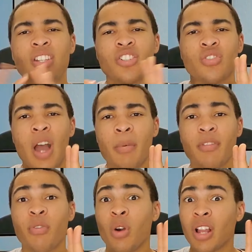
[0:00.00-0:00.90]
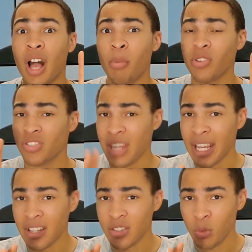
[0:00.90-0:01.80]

Just drop it for a couple seconds.